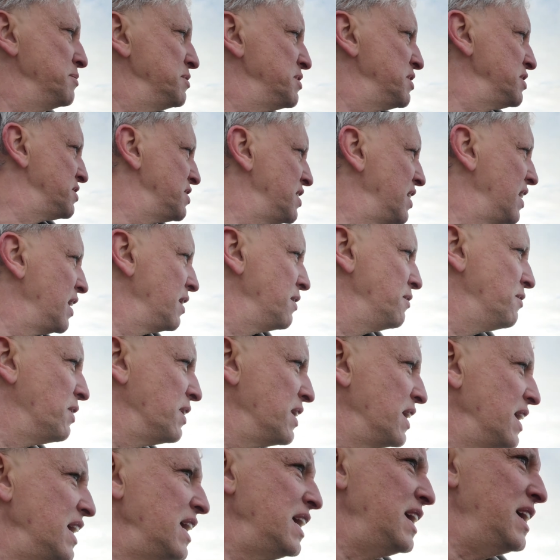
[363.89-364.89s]
So seeing
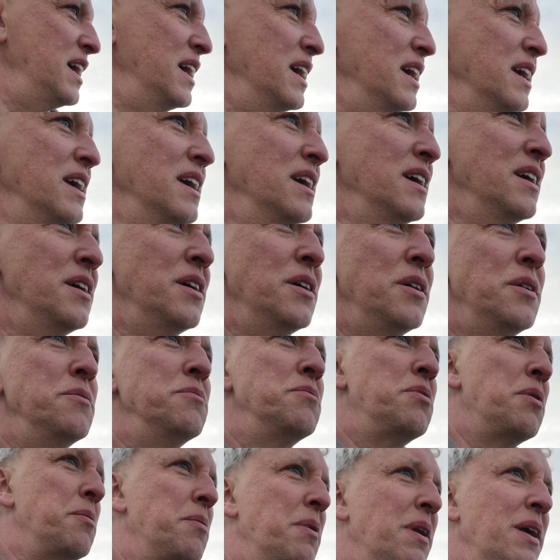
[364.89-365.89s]
one here,
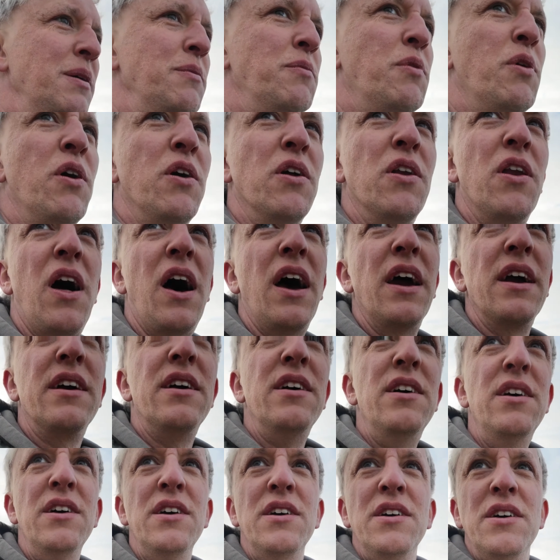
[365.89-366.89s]
probably what, like
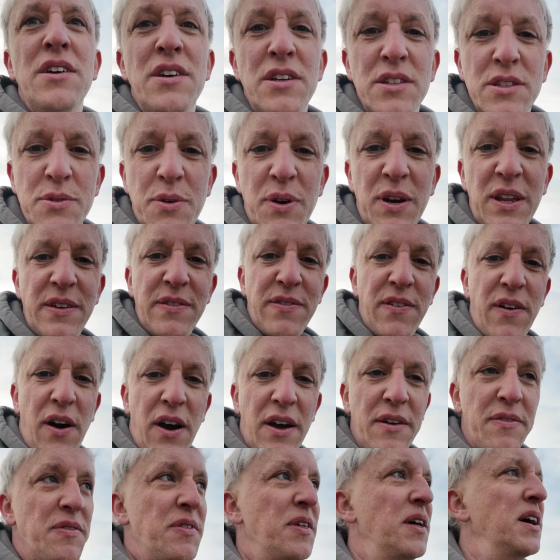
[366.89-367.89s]

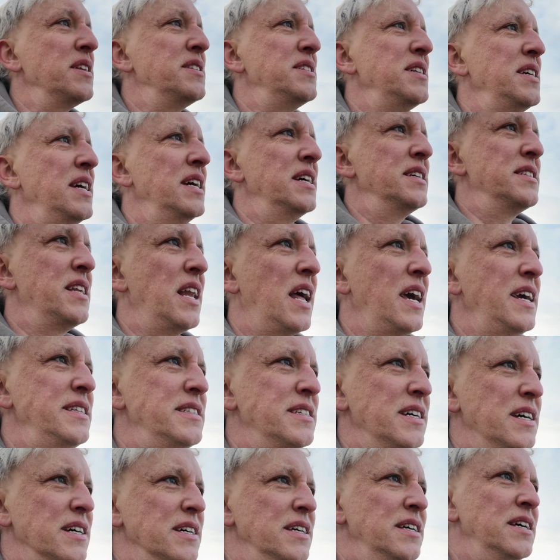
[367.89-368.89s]
25, 30 years
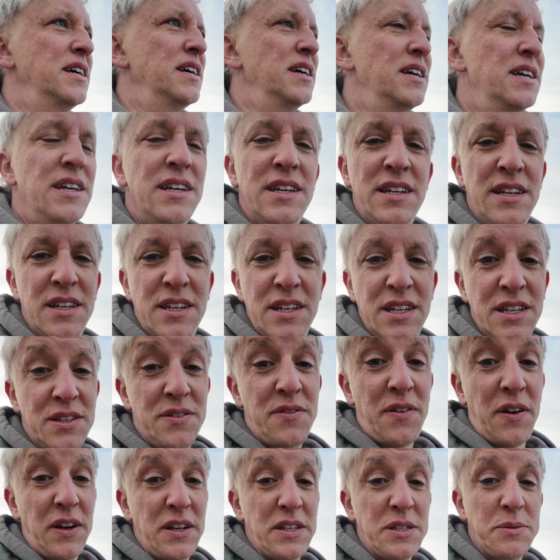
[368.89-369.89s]
later, it's
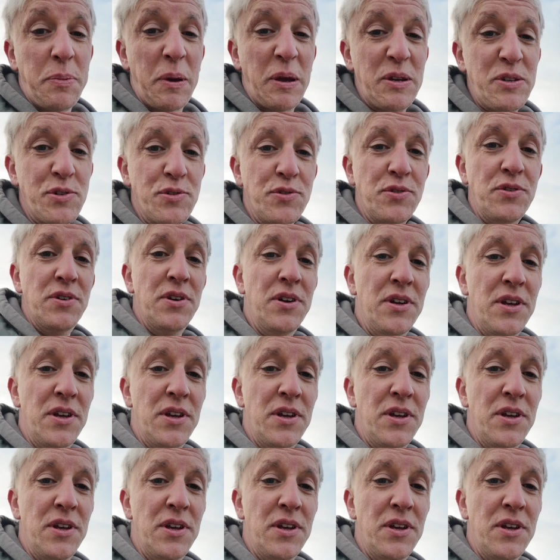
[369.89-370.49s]
very special.